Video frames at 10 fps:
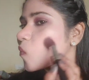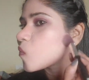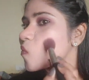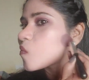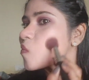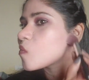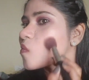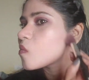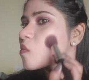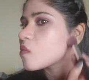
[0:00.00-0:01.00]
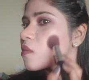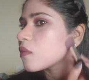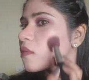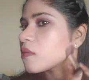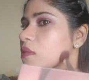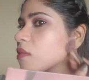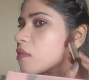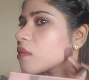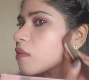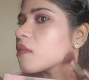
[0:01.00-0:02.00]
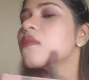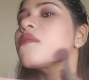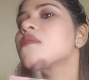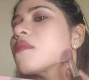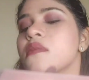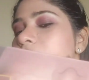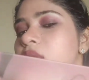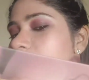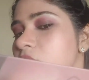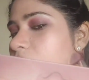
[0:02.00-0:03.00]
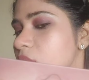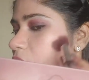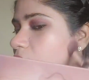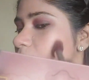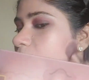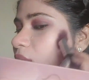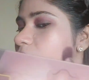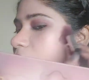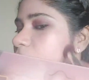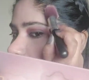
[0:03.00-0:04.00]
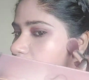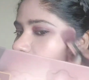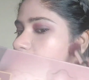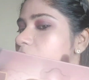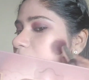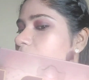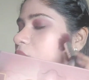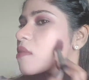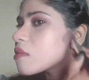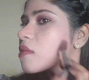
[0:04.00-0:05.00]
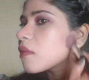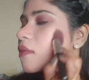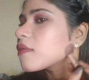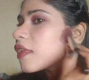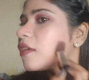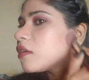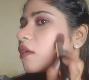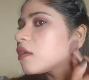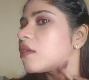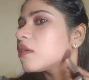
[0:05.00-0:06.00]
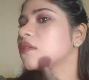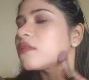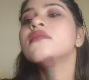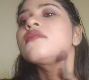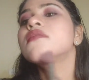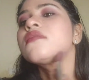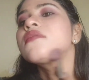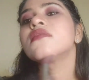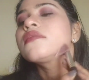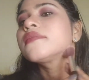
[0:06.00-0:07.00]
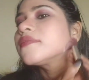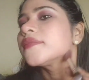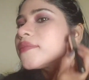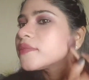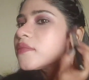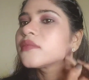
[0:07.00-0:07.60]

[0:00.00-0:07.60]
It just give you a sizzle kind of look. Mostly I don't do contouring, but when I do this way.